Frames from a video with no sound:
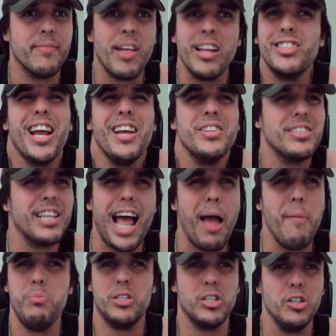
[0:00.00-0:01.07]
That changes
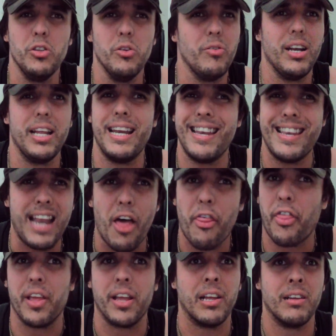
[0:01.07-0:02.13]
absolutely
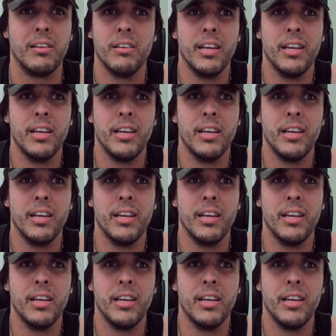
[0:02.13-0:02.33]
nothing